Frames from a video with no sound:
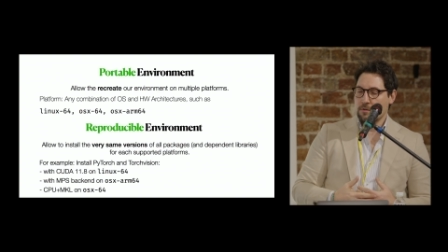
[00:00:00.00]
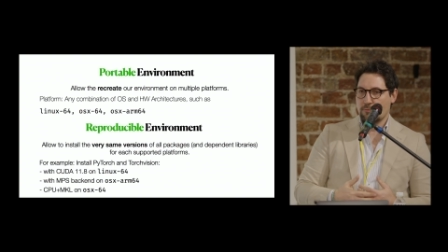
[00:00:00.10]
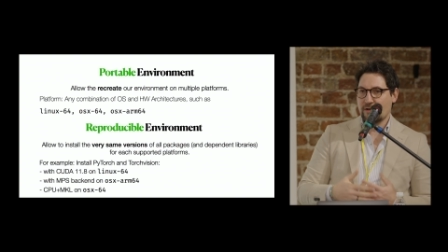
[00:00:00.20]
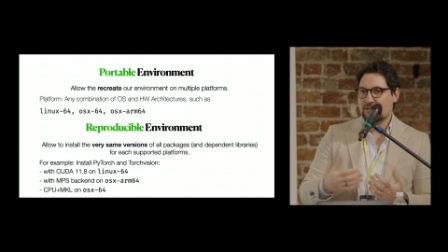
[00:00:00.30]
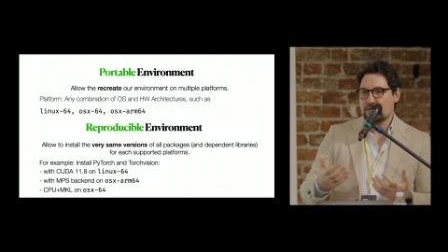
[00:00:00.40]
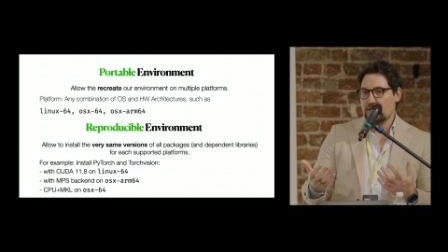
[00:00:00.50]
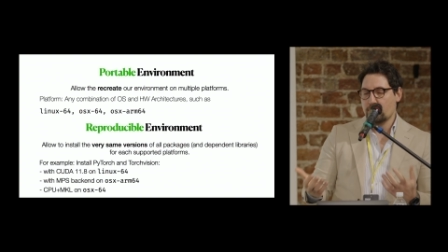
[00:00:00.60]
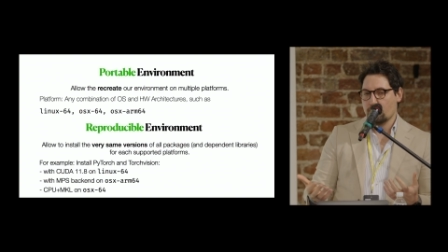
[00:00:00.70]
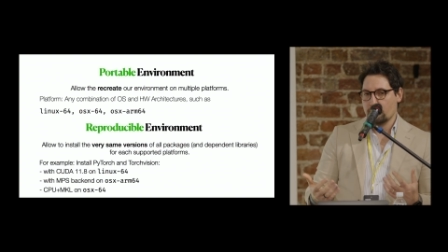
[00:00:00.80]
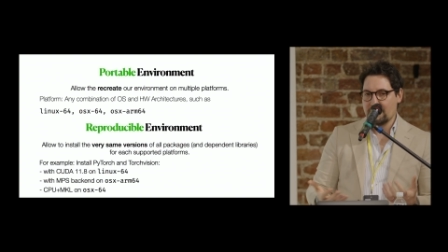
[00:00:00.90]
we
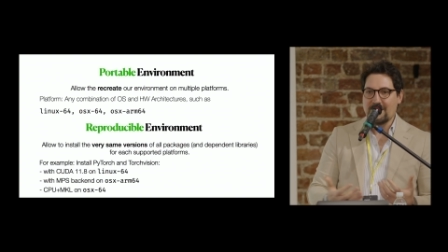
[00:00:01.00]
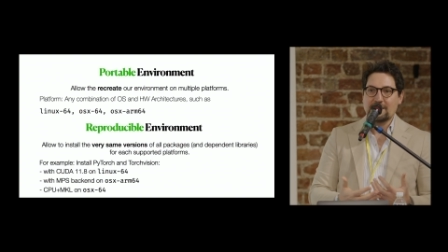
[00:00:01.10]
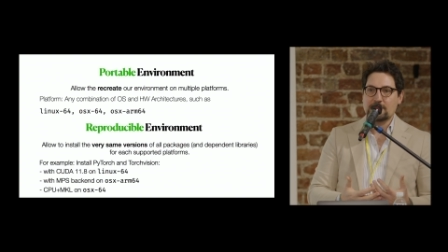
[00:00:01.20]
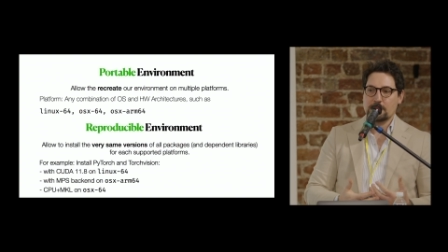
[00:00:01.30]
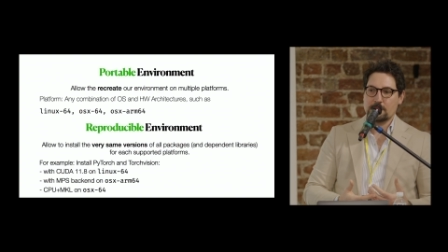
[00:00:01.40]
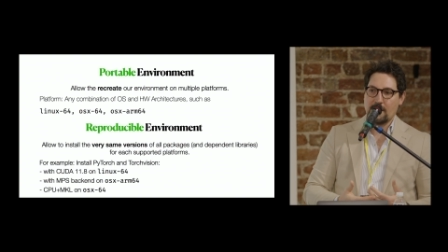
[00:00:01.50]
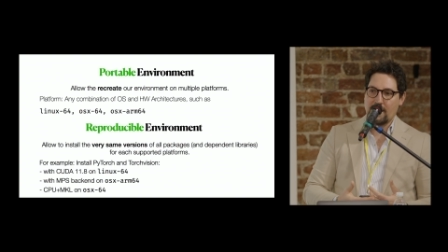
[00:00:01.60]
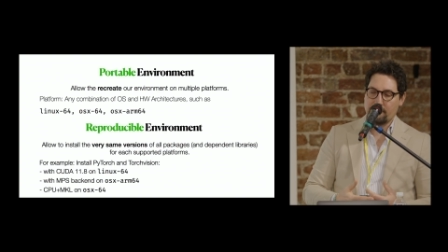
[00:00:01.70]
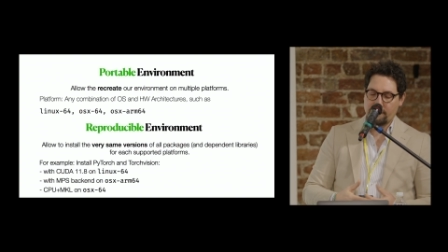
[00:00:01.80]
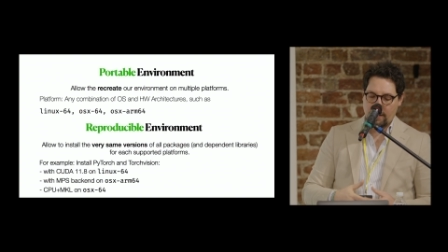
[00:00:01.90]
essentially need to
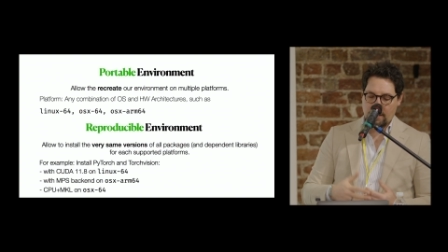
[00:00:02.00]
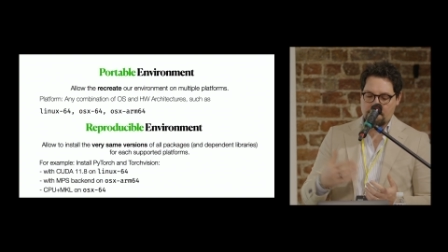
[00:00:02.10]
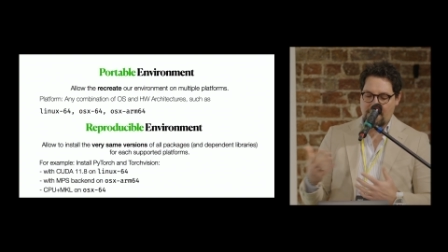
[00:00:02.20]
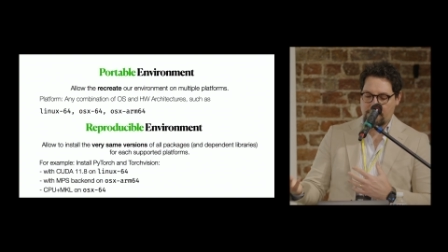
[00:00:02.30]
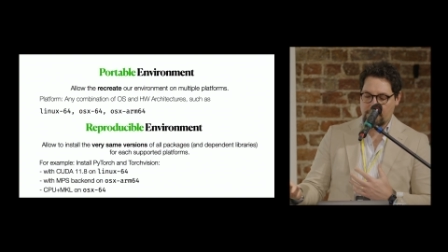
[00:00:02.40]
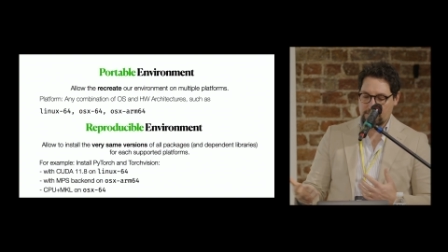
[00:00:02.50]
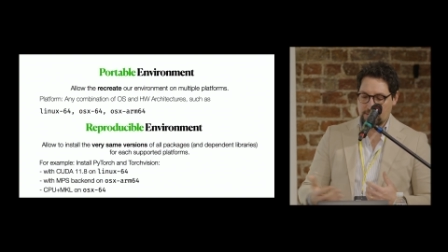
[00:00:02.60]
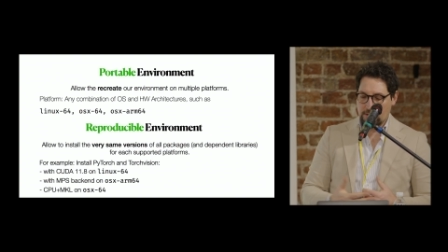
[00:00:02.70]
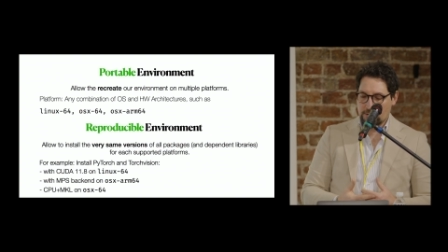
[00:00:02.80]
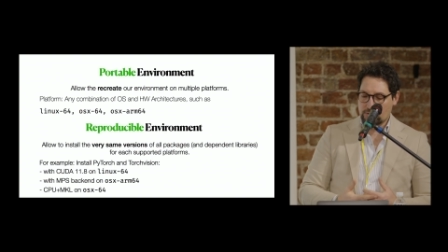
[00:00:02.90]
have a method
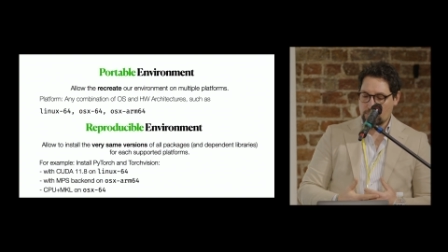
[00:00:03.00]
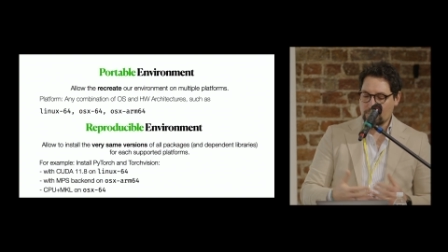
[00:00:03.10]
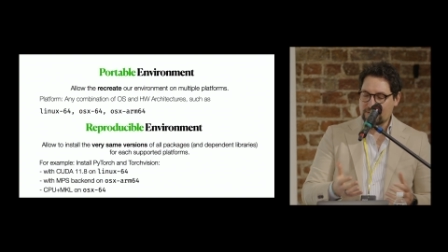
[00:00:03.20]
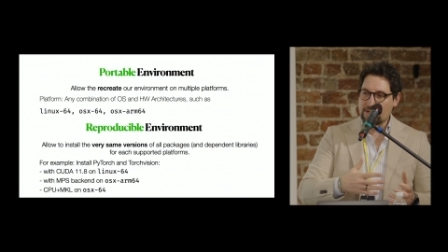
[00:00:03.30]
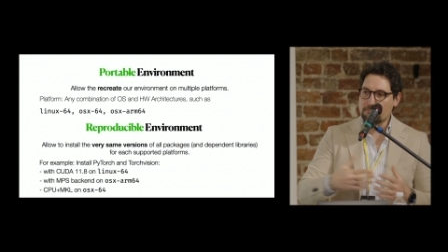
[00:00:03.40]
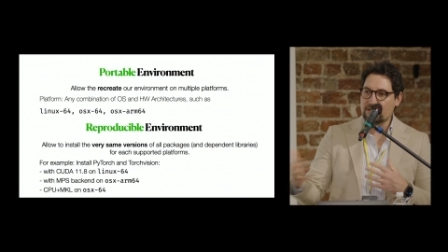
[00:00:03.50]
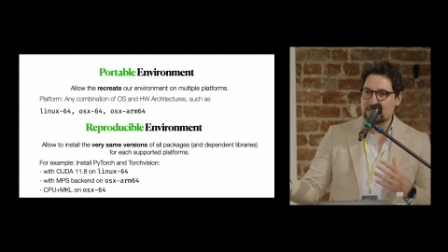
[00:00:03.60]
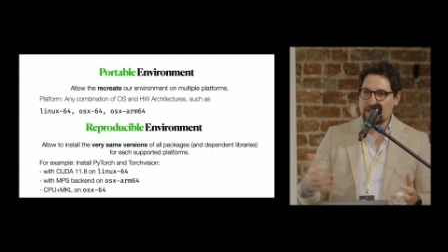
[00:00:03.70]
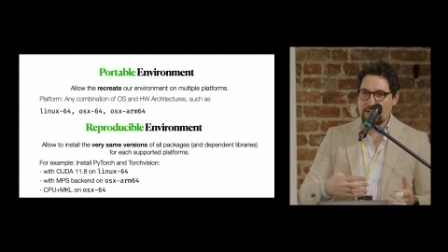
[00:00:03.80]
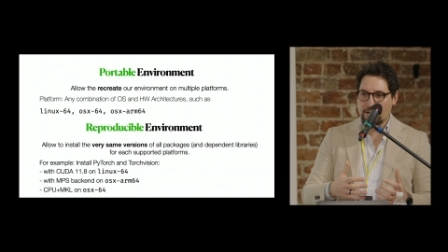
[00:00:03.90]
to
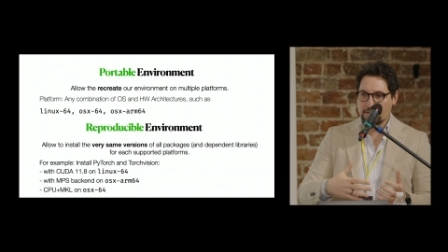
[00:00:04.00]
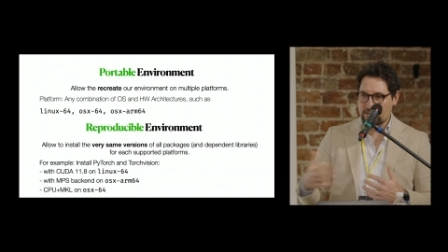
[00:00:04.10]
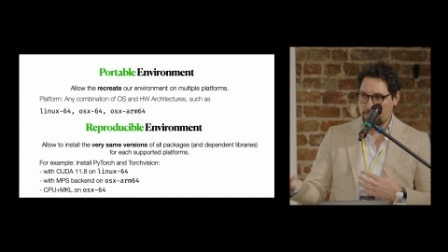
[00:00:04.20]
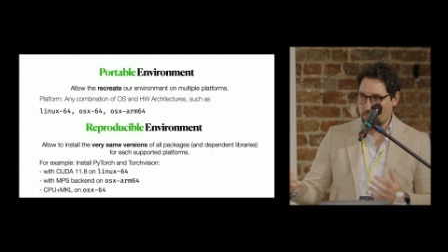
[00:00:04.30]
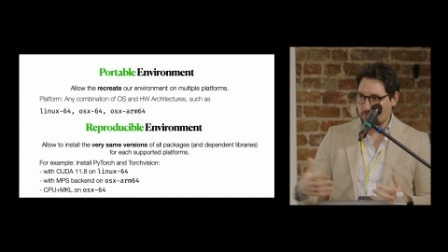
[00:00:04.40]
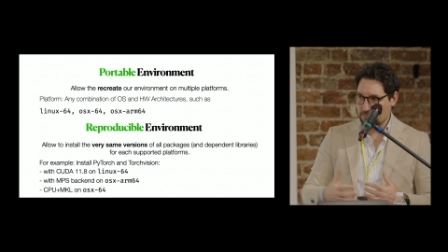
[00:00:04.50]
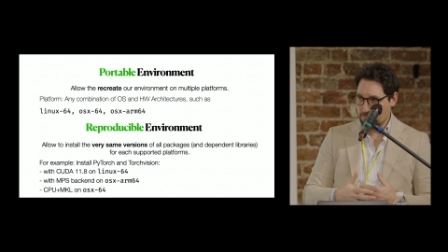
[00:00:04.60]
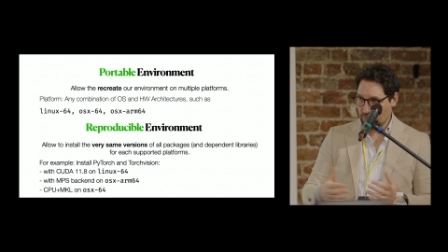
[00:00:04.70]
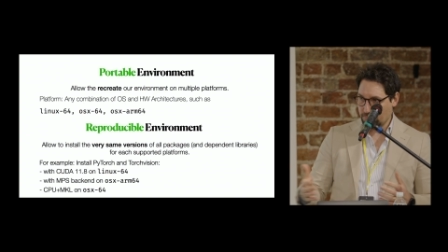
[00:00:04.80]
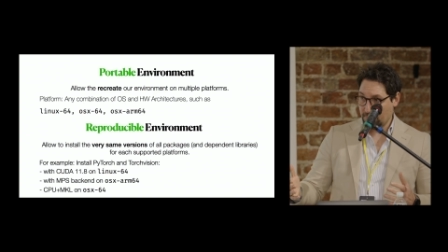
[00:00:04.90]
seamlessly support
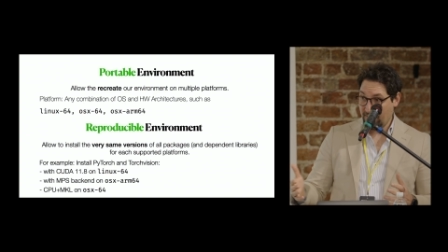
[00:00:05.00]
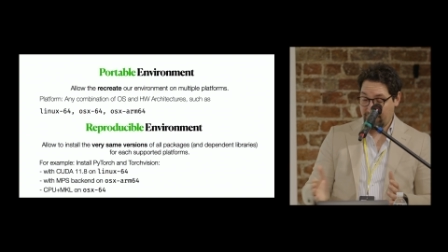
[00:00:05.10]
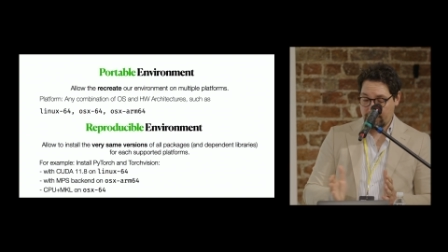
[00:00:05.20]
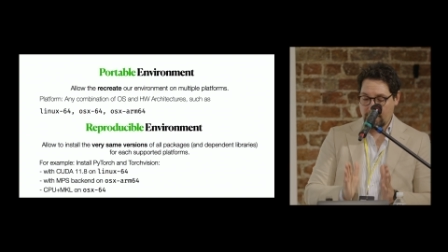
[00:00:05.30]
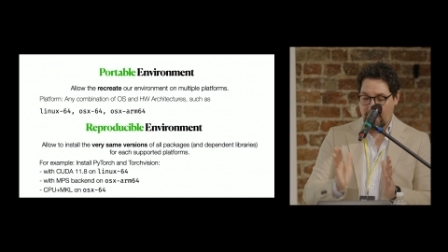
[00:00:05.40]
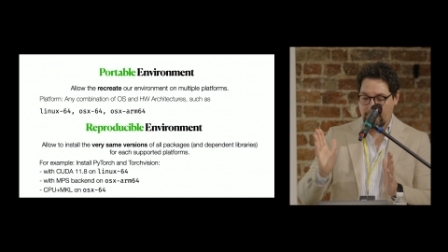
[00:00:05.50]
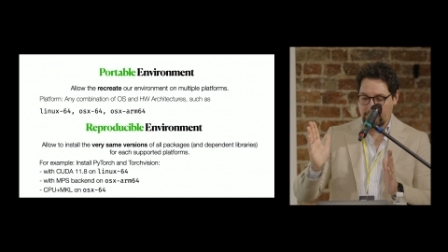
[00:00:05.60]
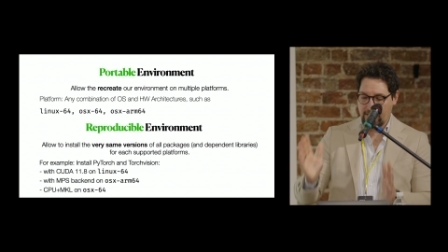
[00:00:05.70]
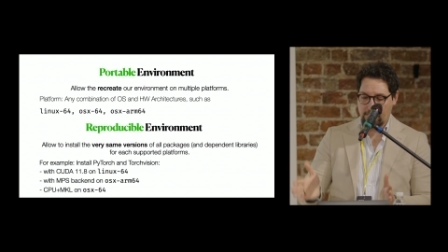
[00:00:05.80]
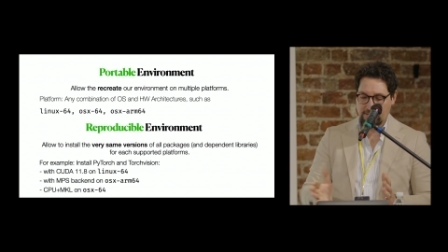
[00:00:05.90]
multiple platforms
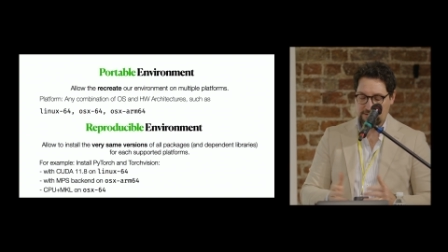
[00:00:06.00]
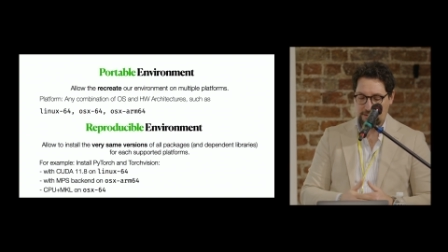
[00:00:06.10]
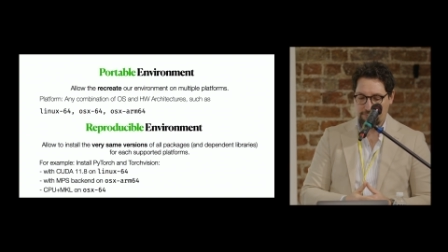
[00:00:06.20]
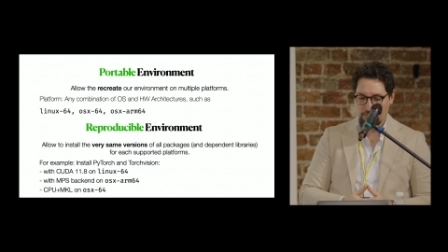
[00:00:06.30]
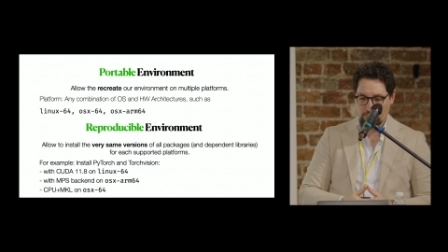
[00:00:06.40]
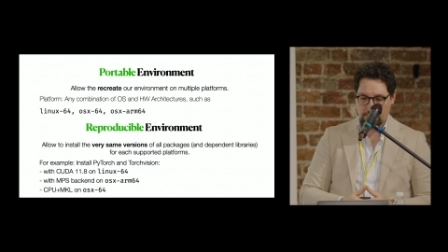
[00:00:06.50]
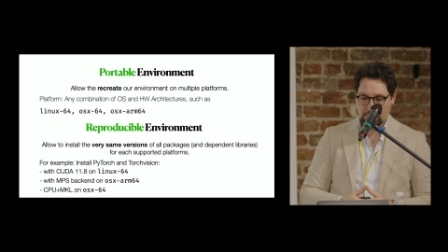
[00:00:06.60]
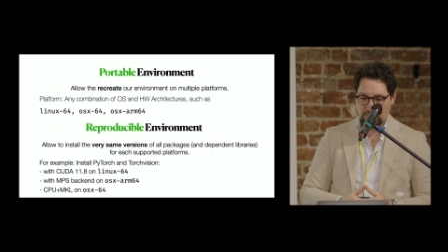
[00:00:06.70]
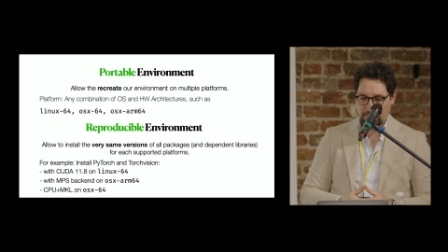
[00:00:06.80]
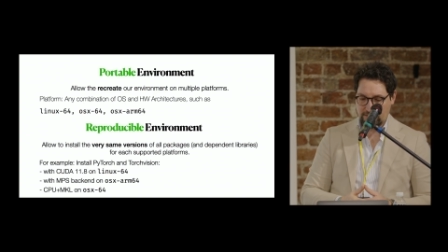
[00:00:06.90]
and guarantee full
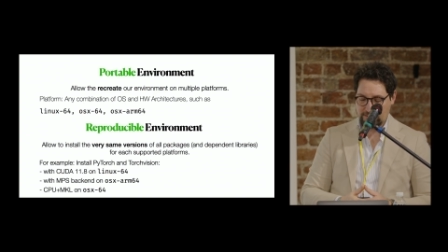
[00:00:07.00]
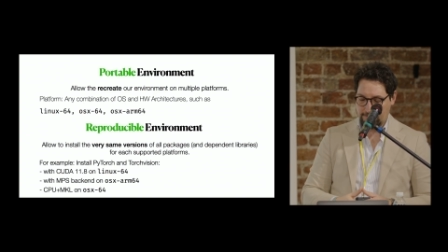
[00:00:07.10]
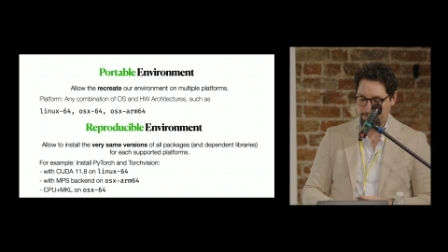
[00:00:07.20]
reproducibility.